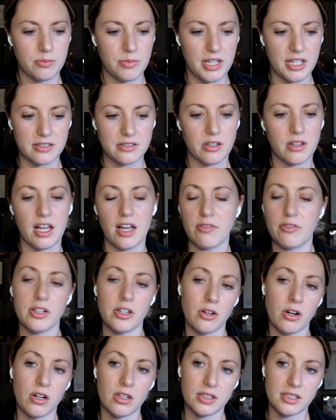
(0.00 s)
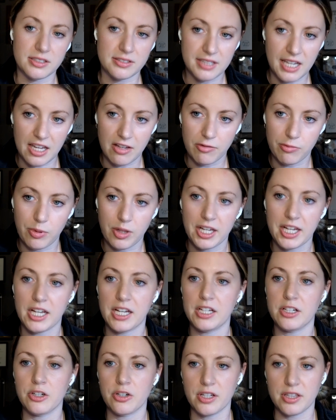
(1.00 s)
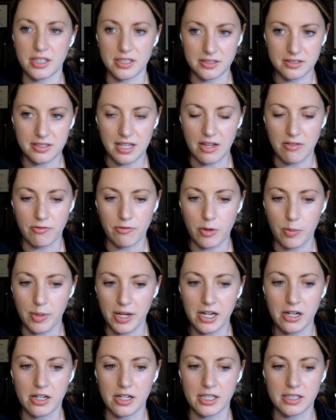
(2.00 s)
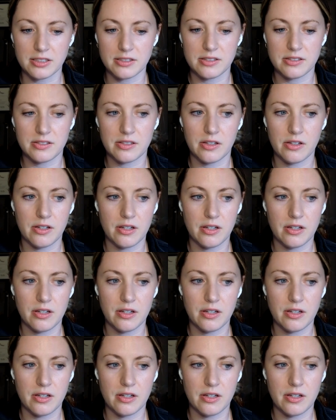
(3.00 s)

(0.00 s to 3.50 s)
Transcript: PSLF and you're on the save plan, you're in this save forbearance,